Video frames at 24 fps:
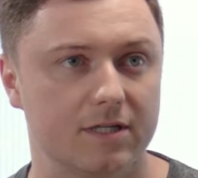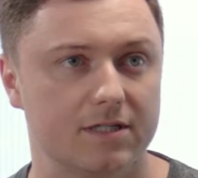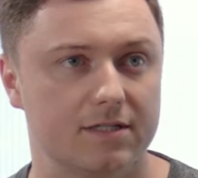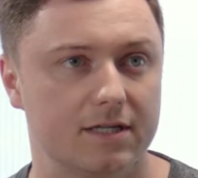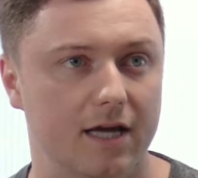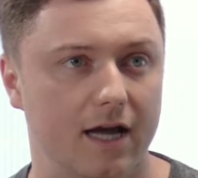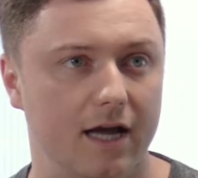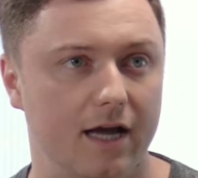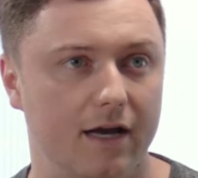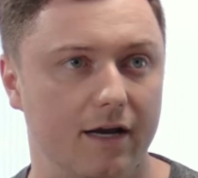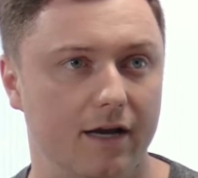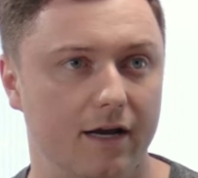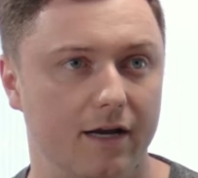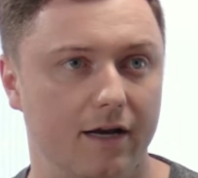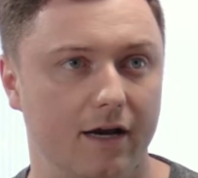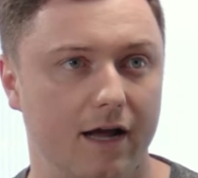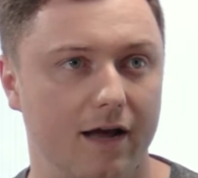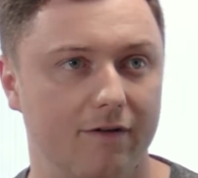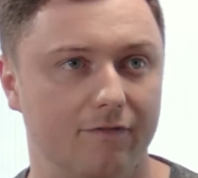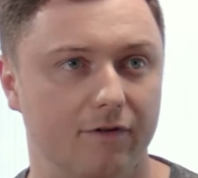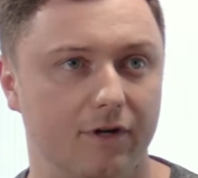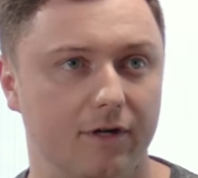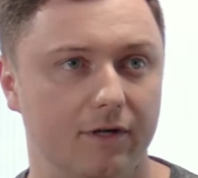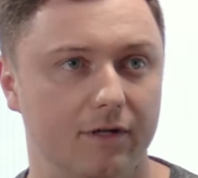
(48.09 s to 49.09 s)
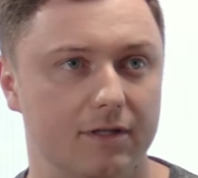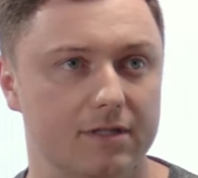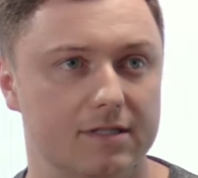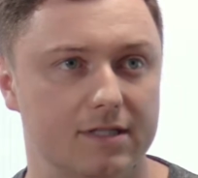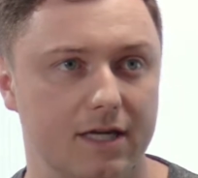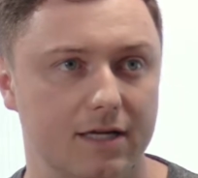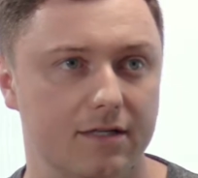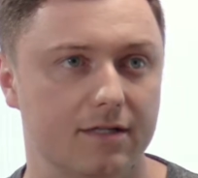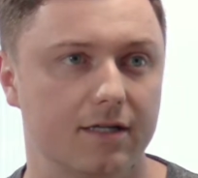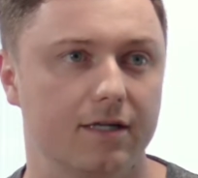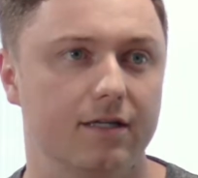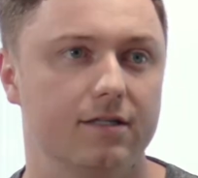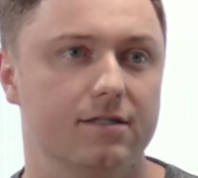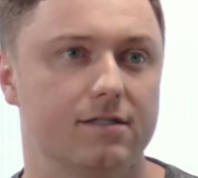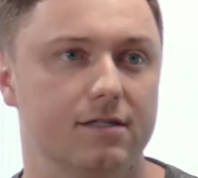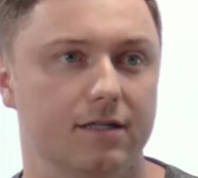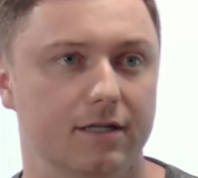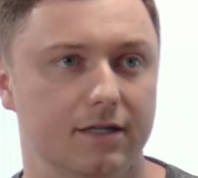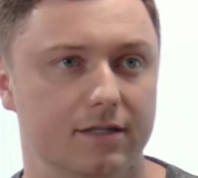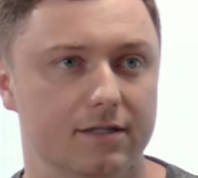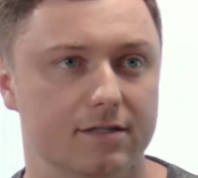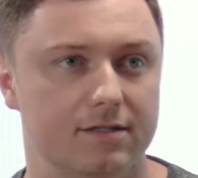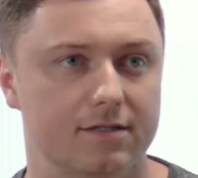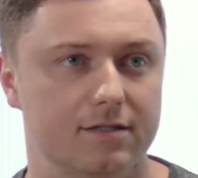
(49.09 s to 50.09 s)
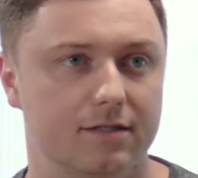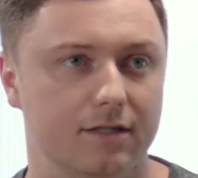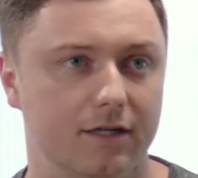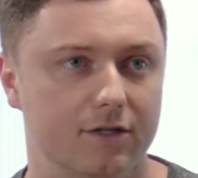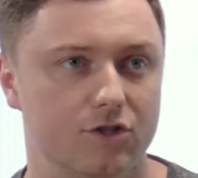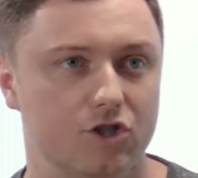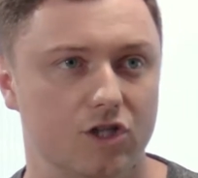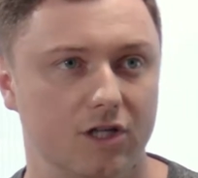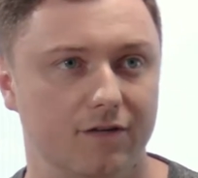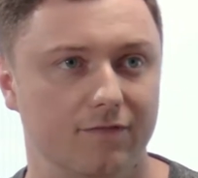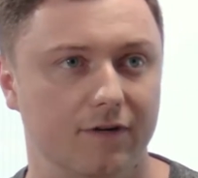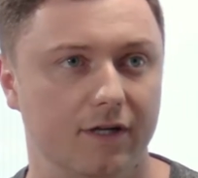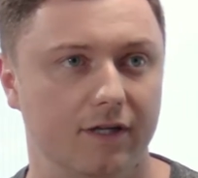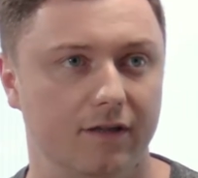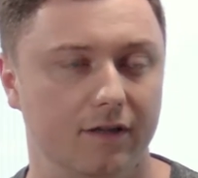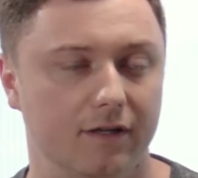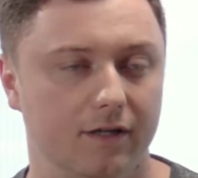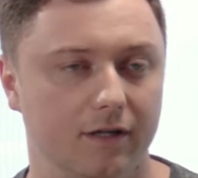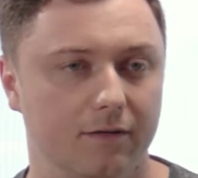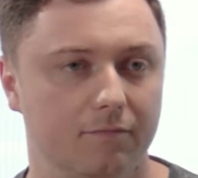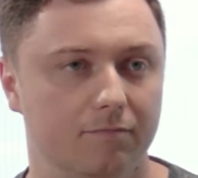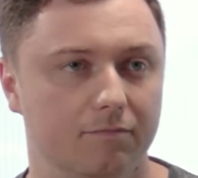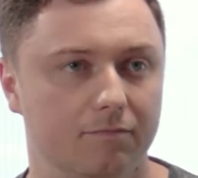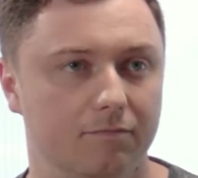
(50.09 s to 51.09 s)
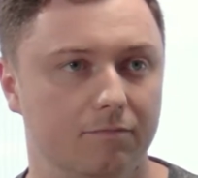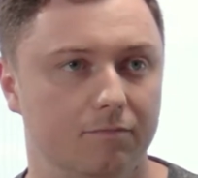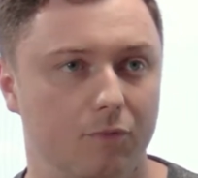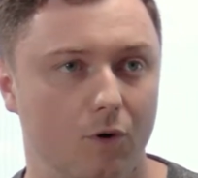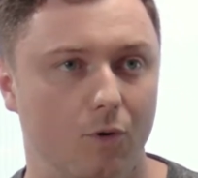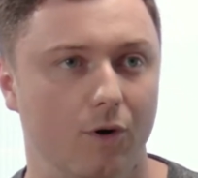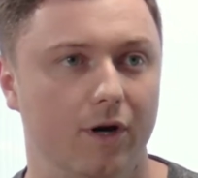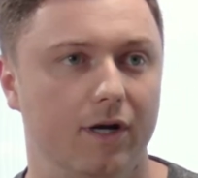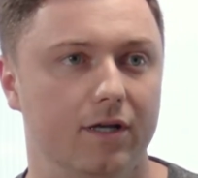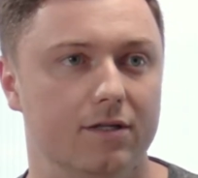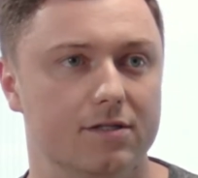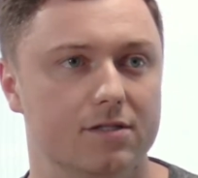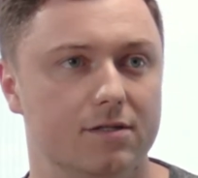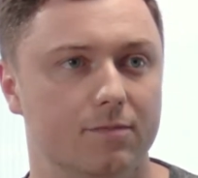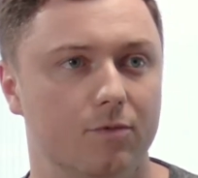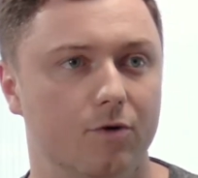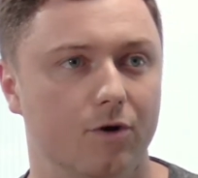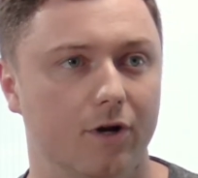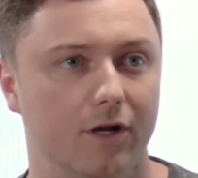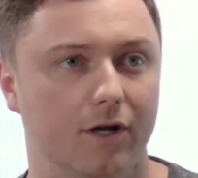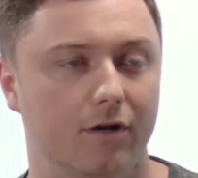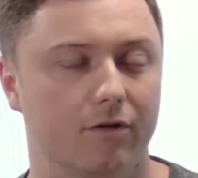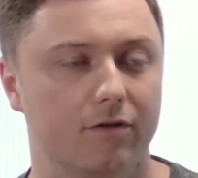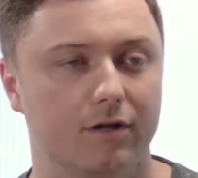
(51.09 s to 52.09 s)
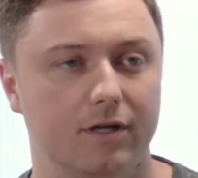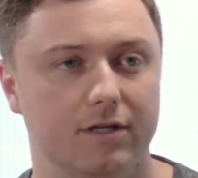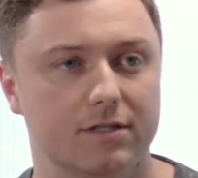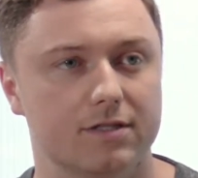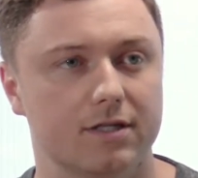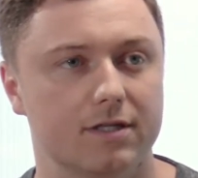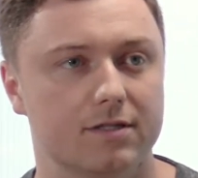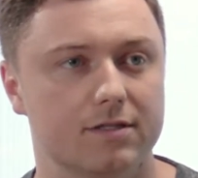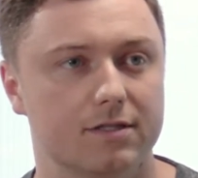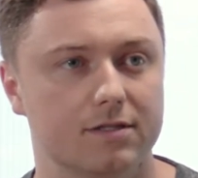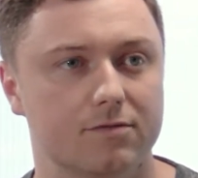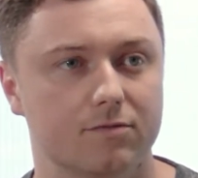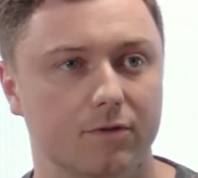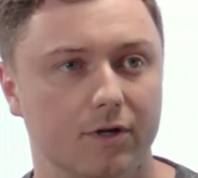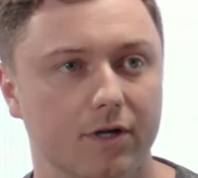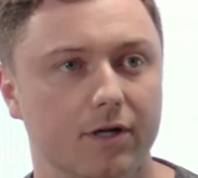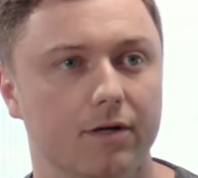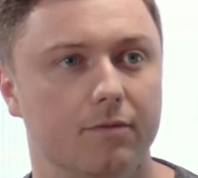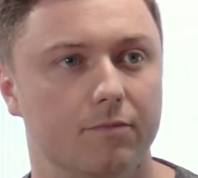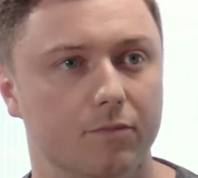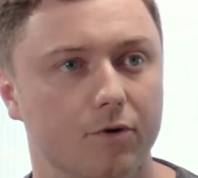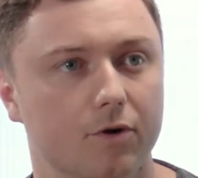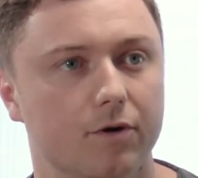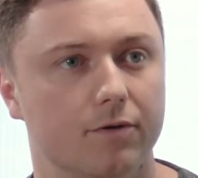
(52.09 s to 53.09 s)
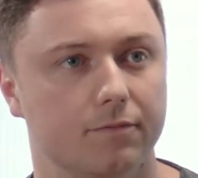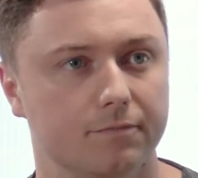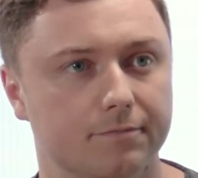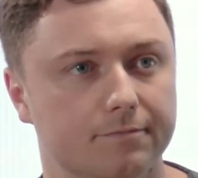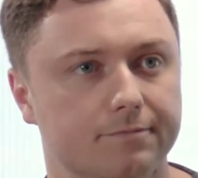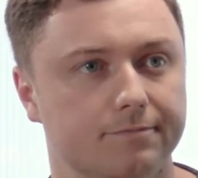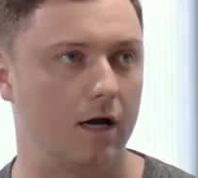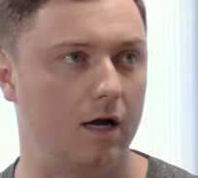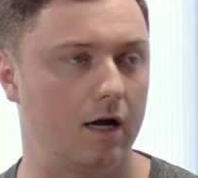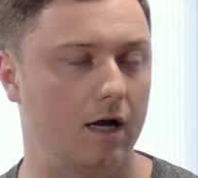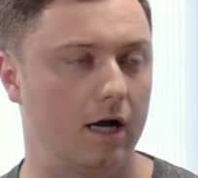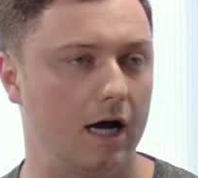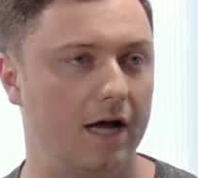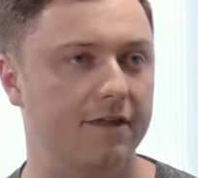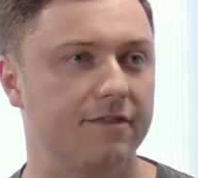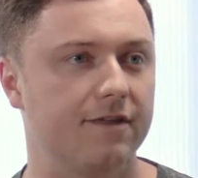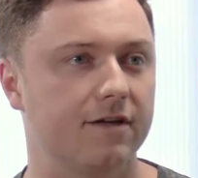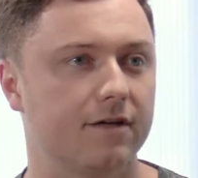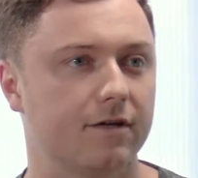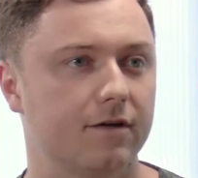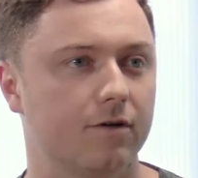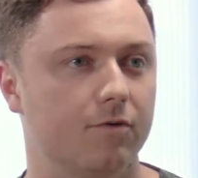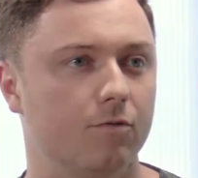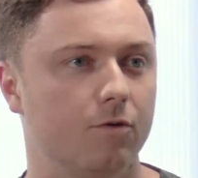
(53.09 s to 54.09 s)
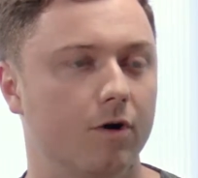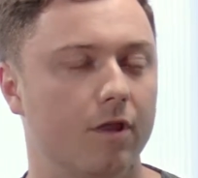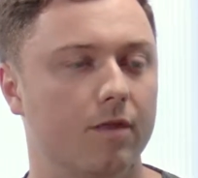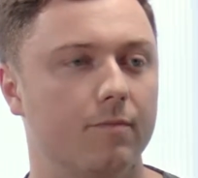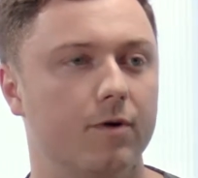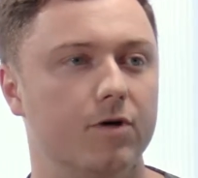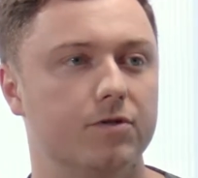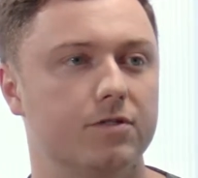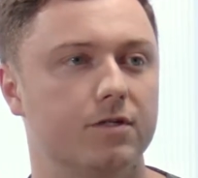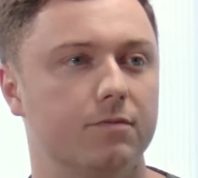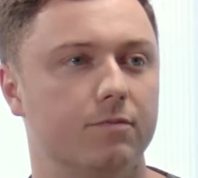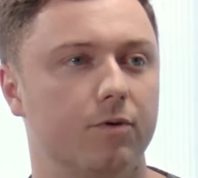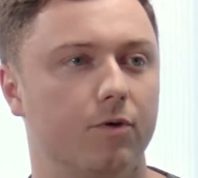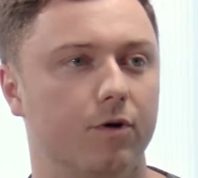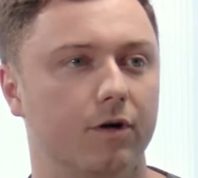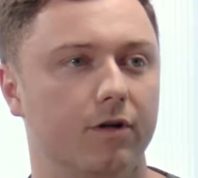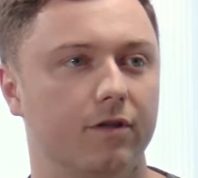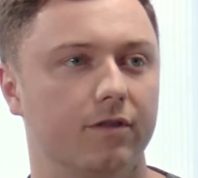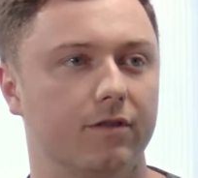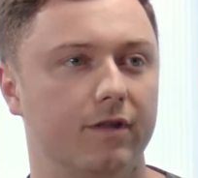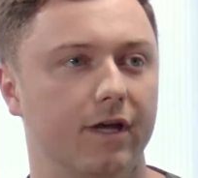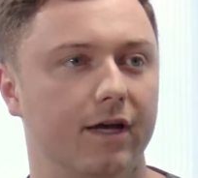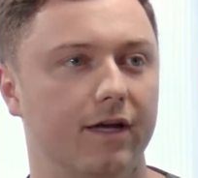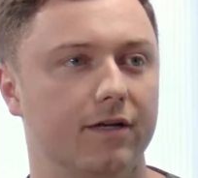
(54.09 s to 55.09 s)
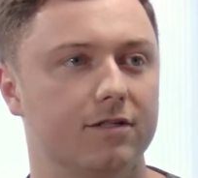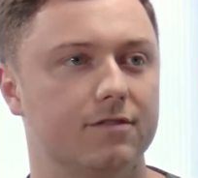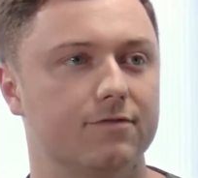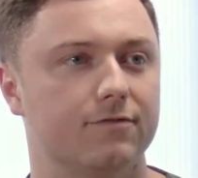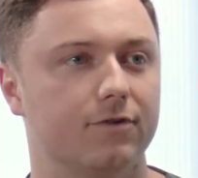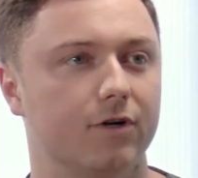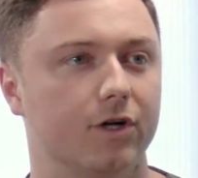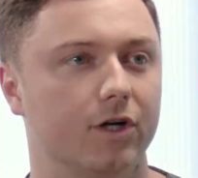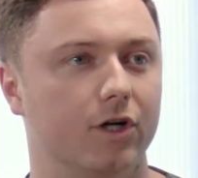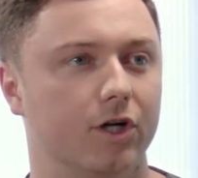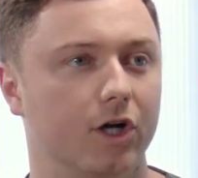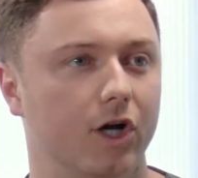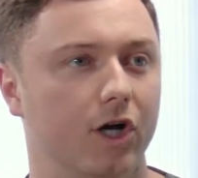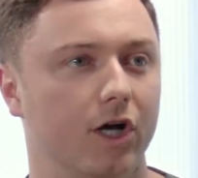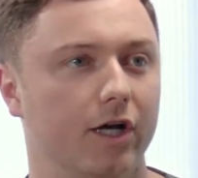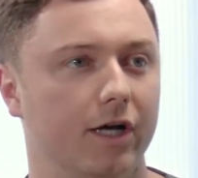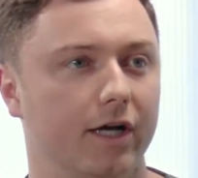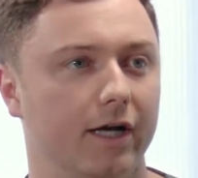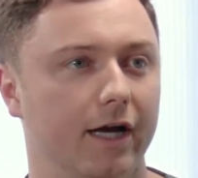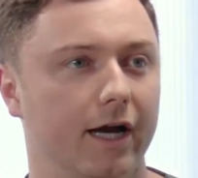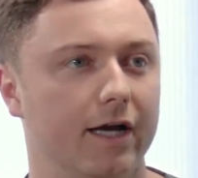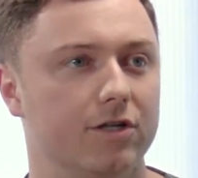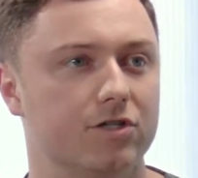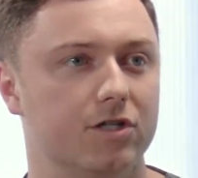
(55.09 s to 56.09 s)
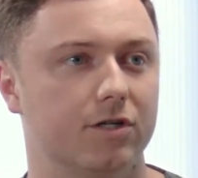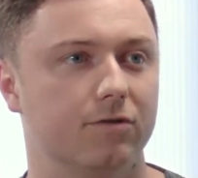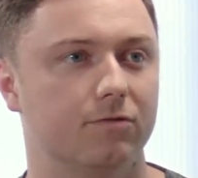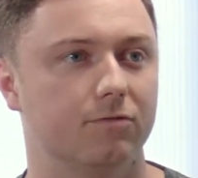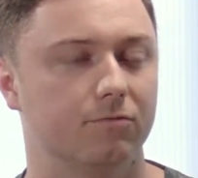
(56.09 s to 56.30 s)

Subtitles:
said and every sentence is achieving the point and supporting your thesis is really important. I think one of the most important things for good, engaging